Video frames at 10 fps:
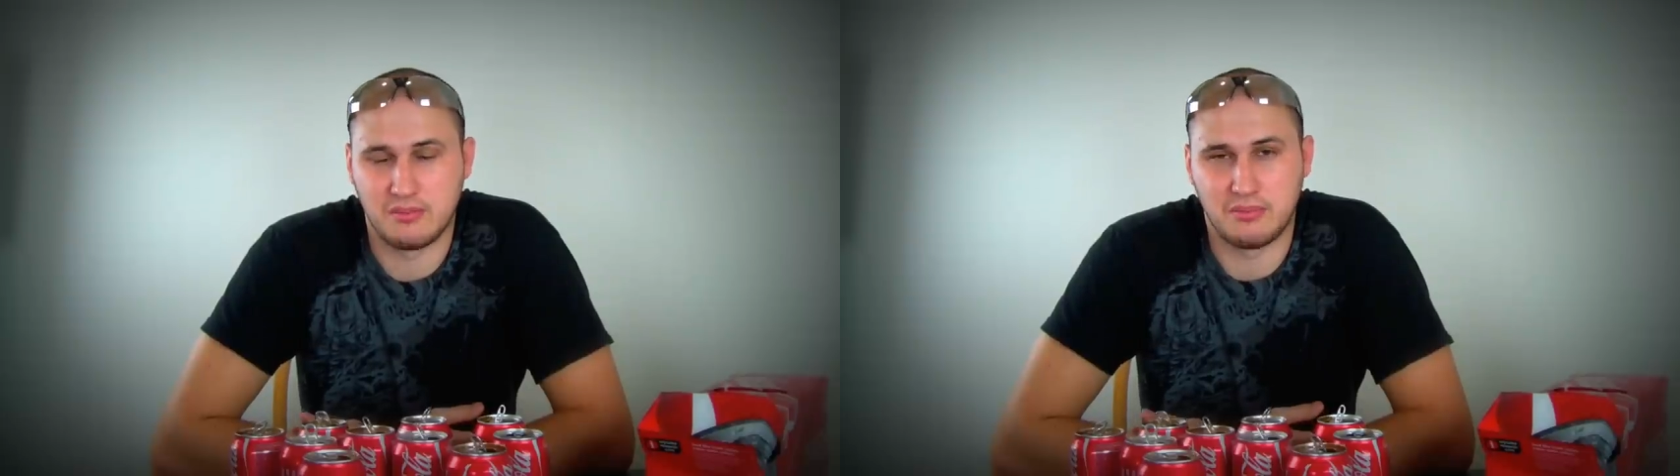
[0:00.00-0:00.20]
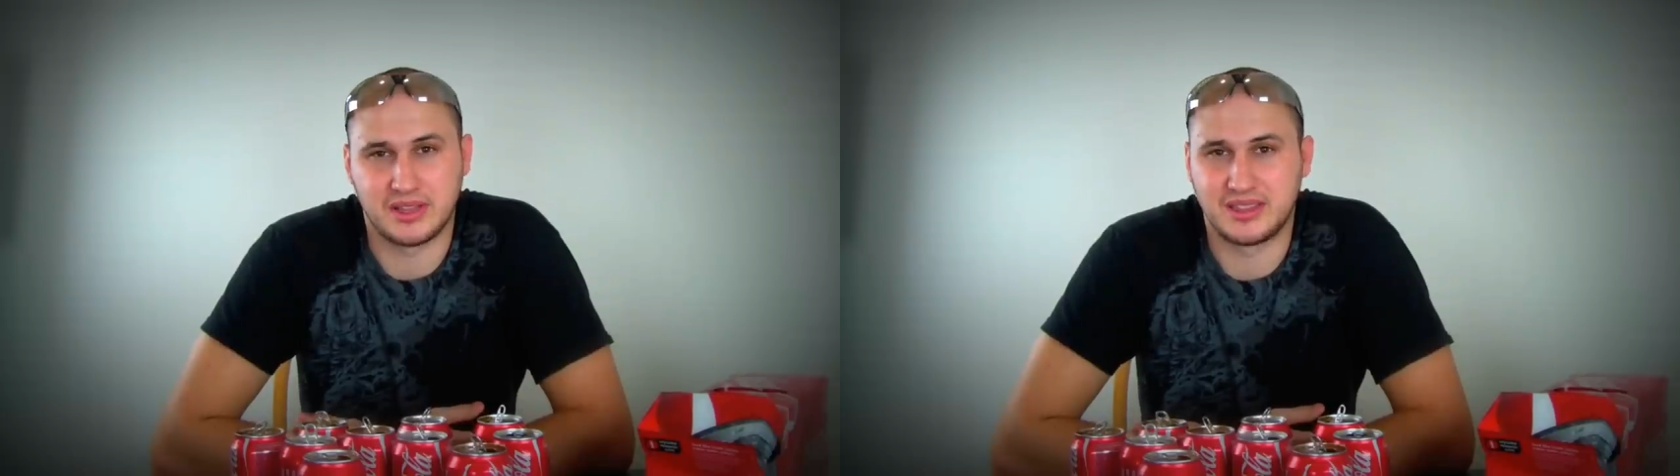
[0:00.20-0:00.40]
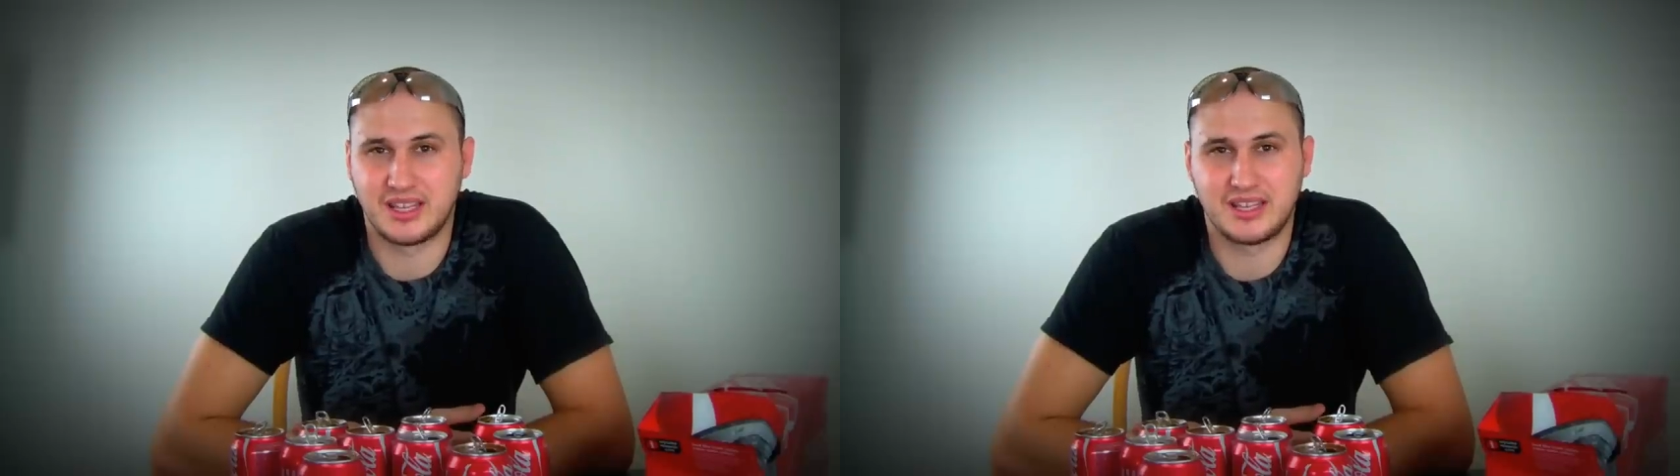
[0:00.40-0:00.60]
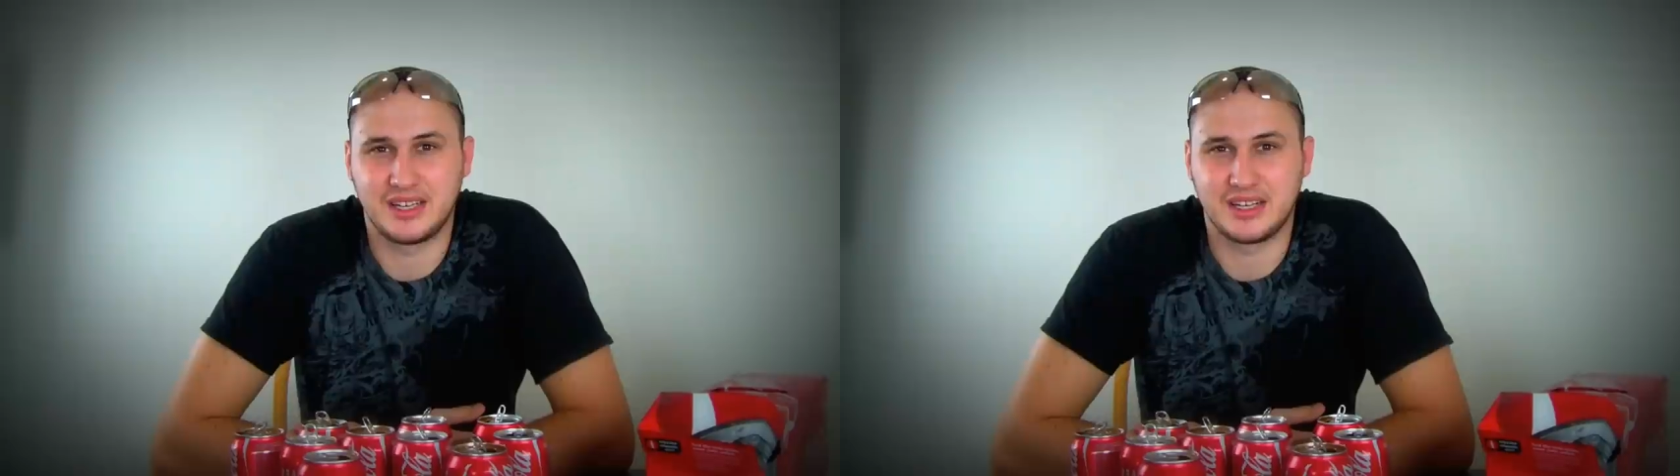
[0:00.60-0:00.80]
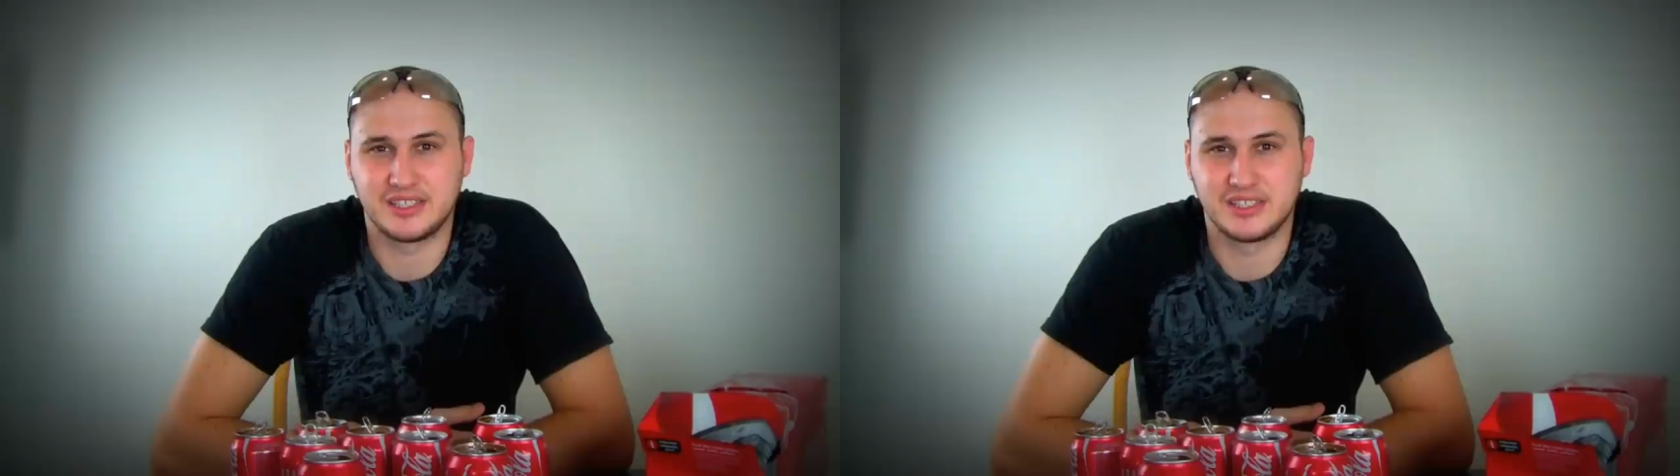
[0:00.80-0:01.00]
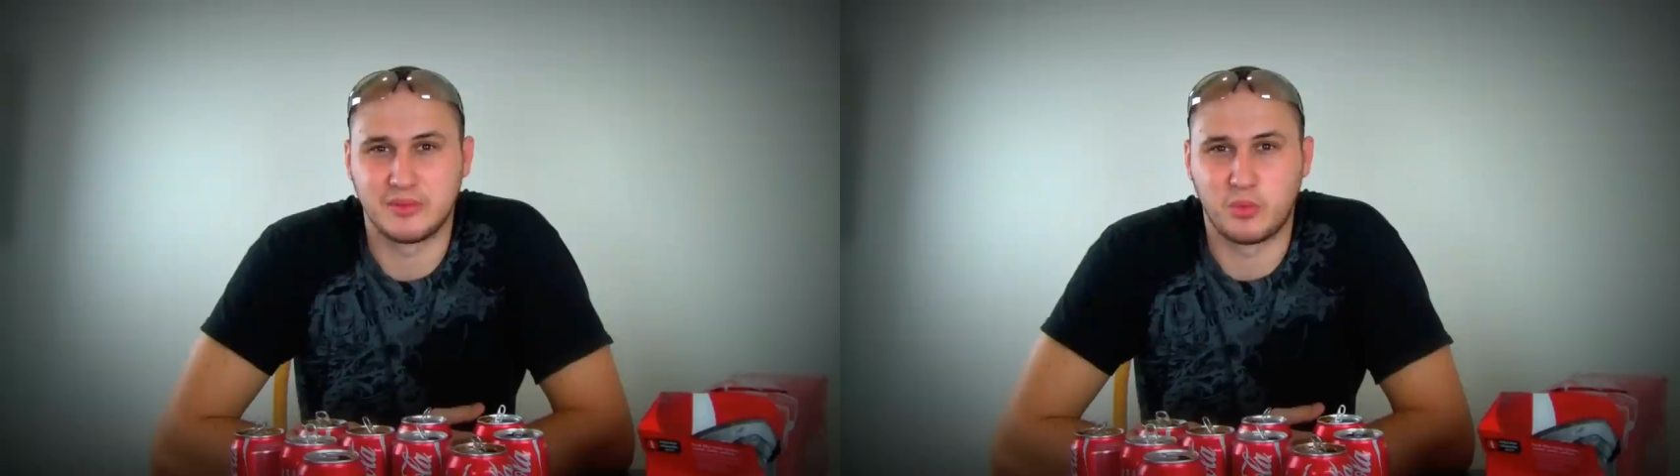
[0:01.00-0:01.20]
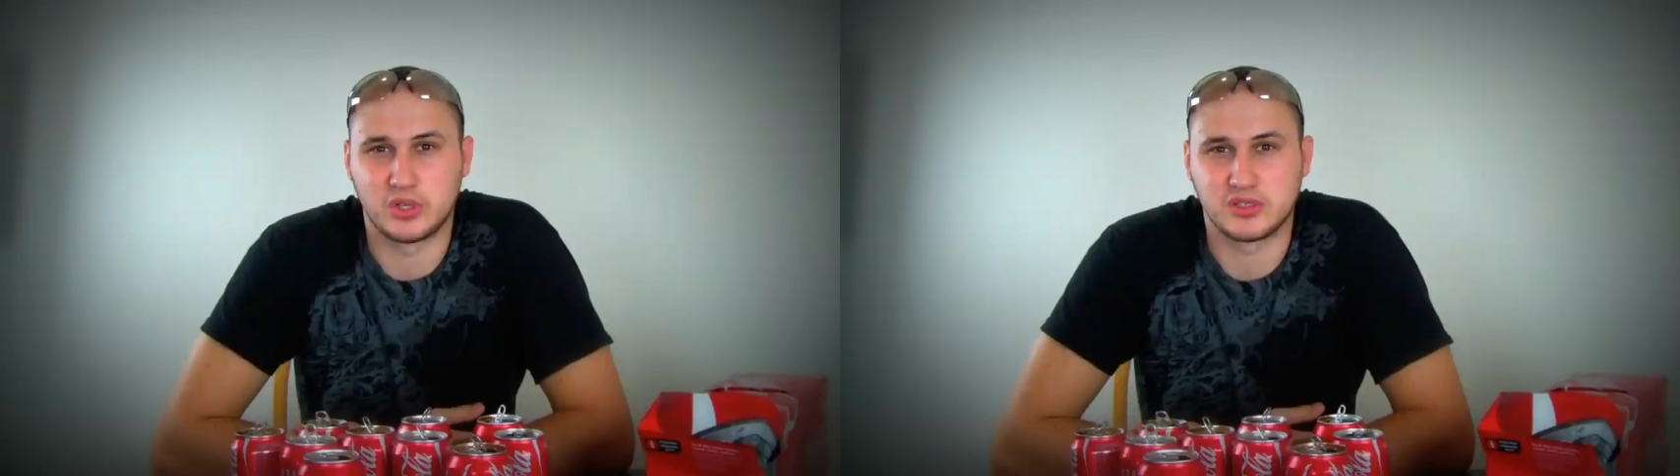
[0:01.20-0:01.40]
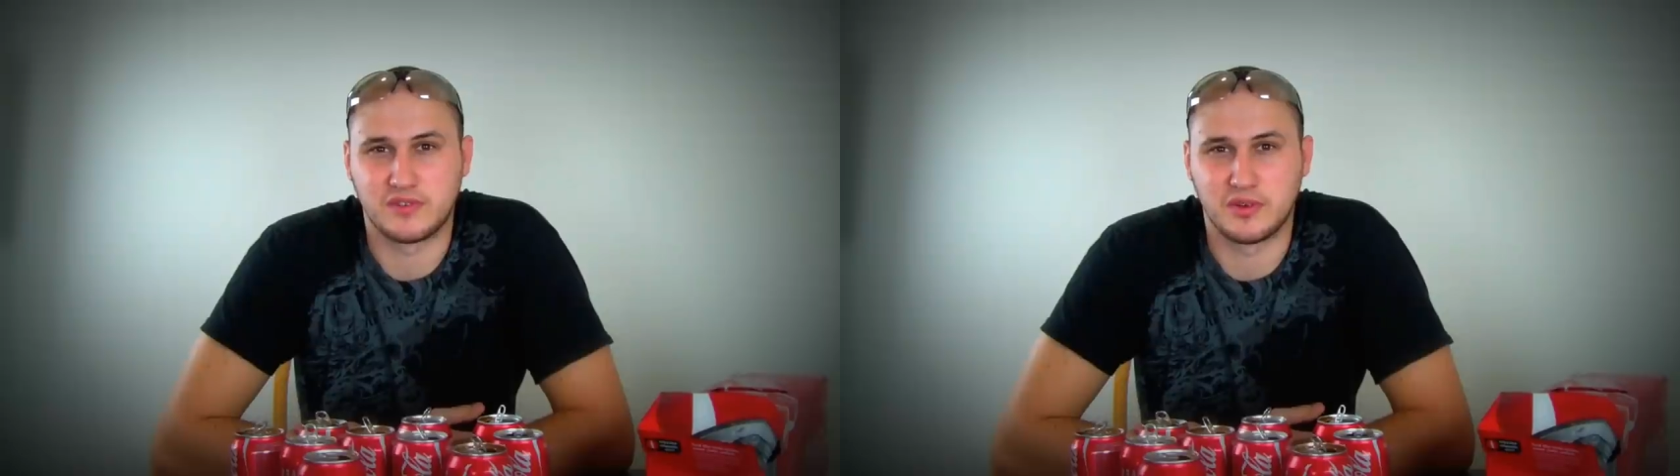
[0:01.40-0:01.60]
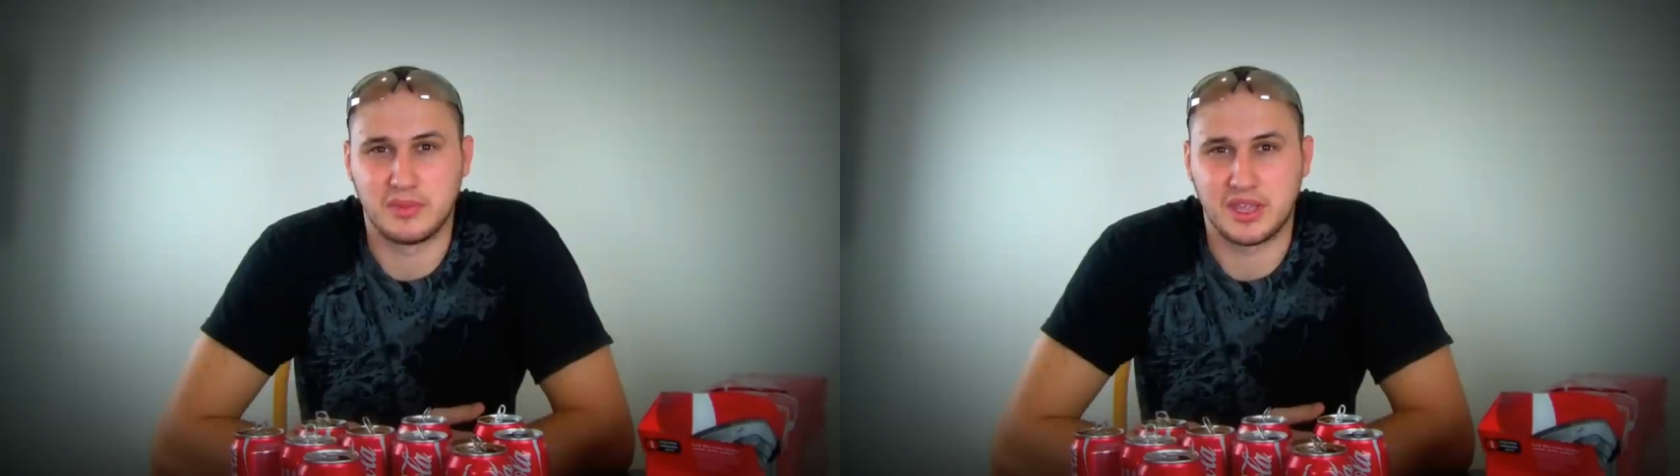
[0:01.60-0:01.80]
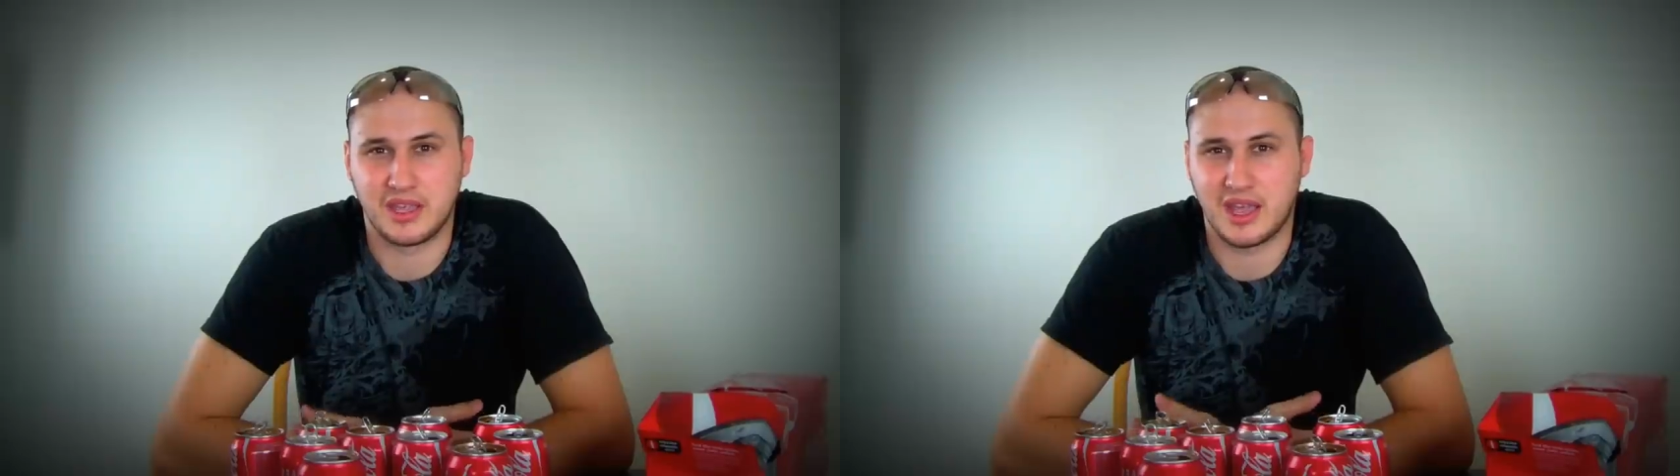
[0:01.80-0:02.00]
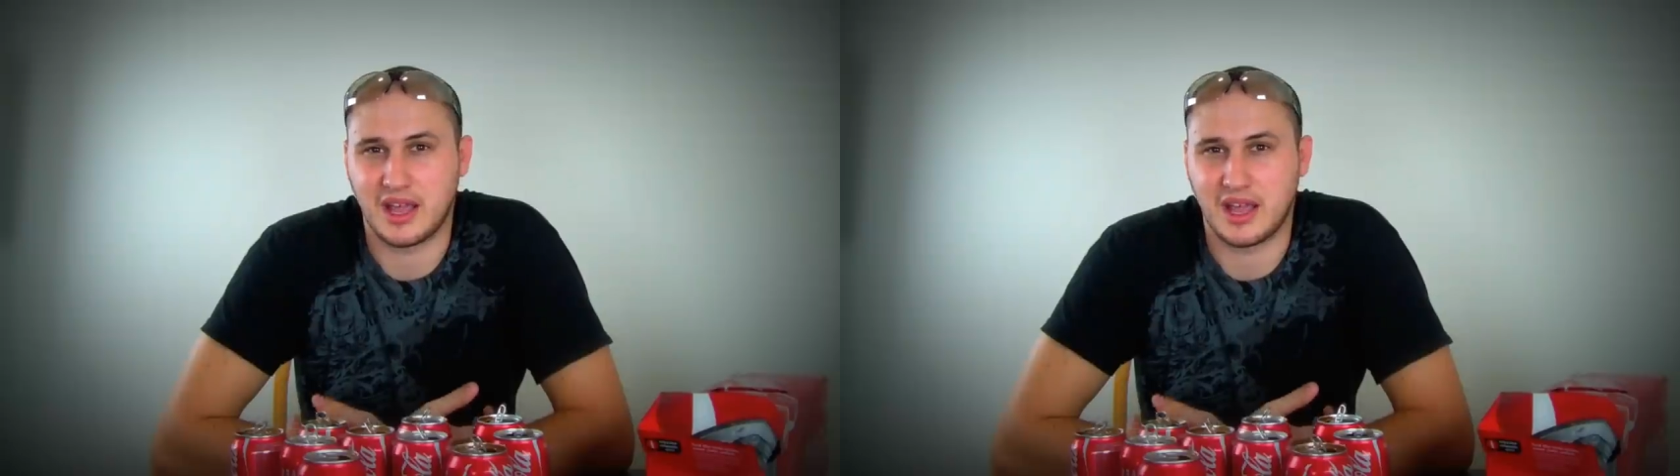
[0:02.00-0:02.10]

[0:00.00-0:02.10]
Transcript: but they didn't really work for me